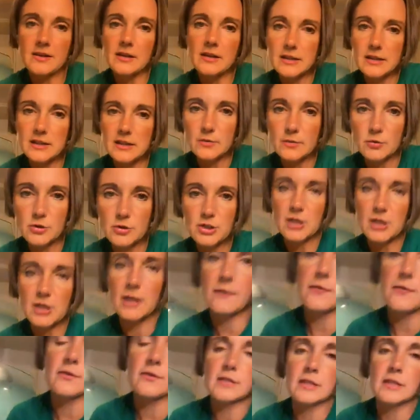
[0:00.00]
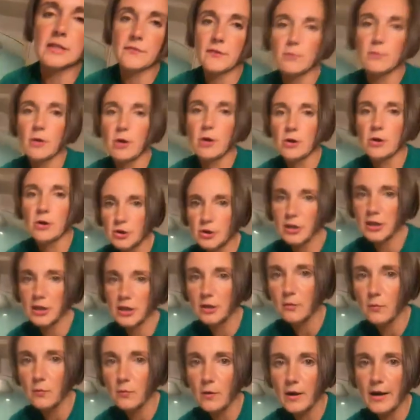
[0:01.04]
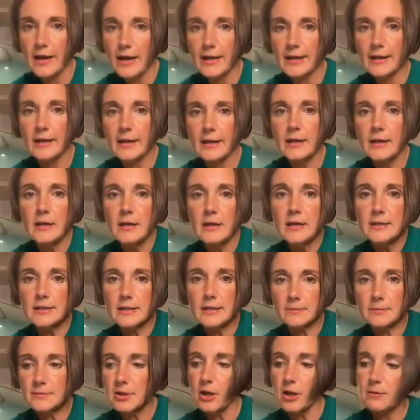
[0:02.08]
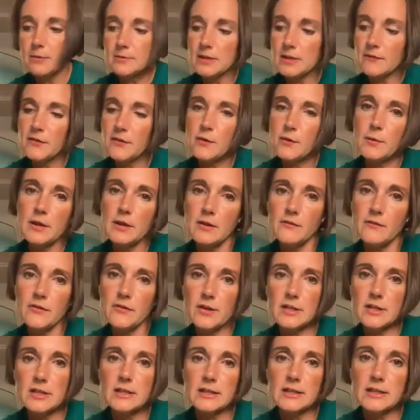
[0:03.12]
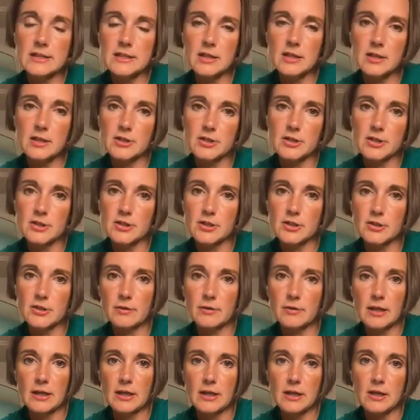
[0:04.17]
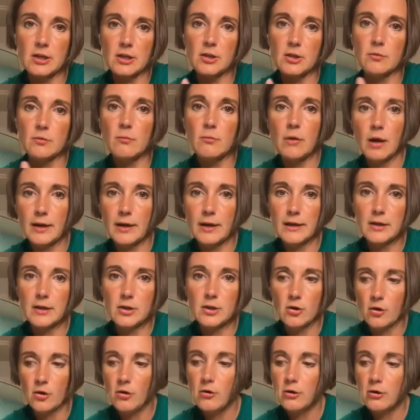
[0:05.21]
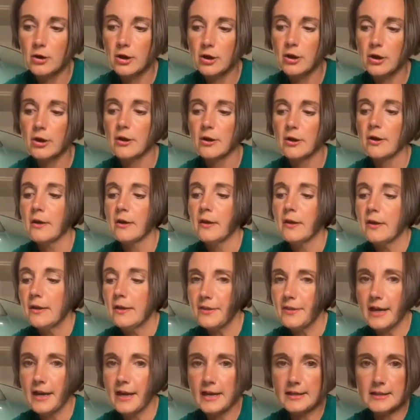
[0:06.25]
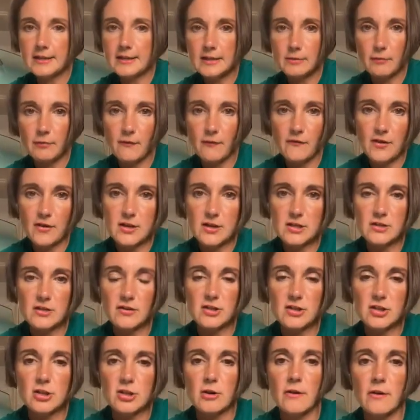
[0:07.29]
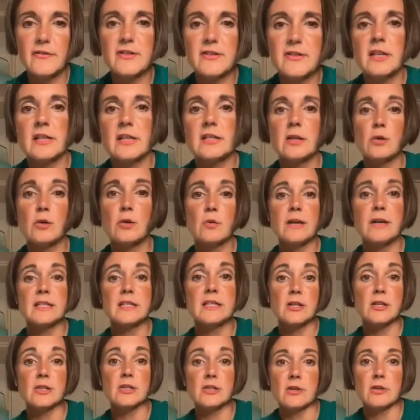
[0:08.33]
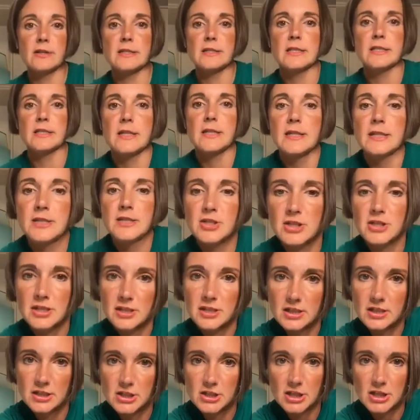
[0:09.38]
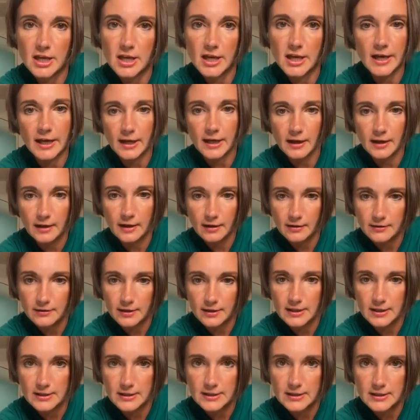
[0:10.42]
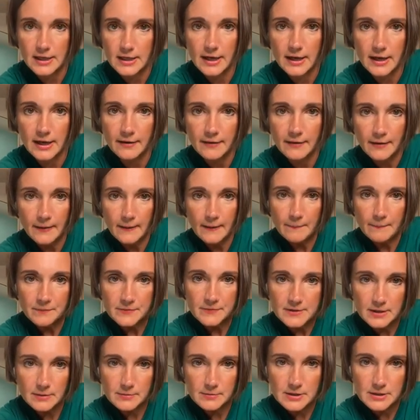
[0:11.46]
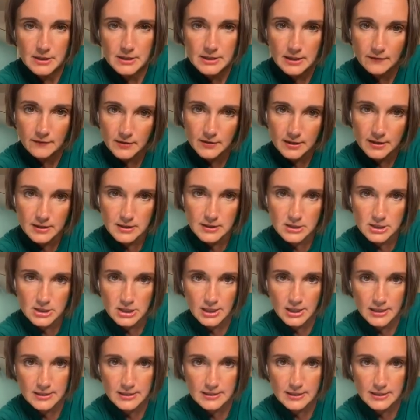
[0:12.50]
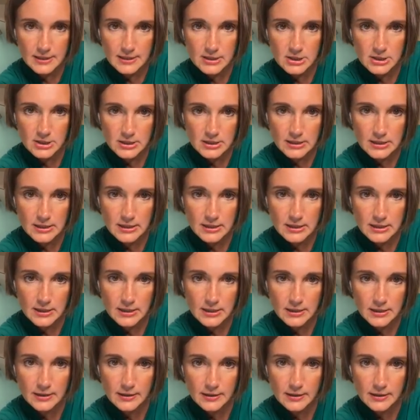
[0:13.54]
thing to watch out for is if you are cooking away, sometimes if you inadvertently touch the screen, you might knock that reverse function off. So it's always a good idea just to check that it's there. So let me just have a look in the chat actually.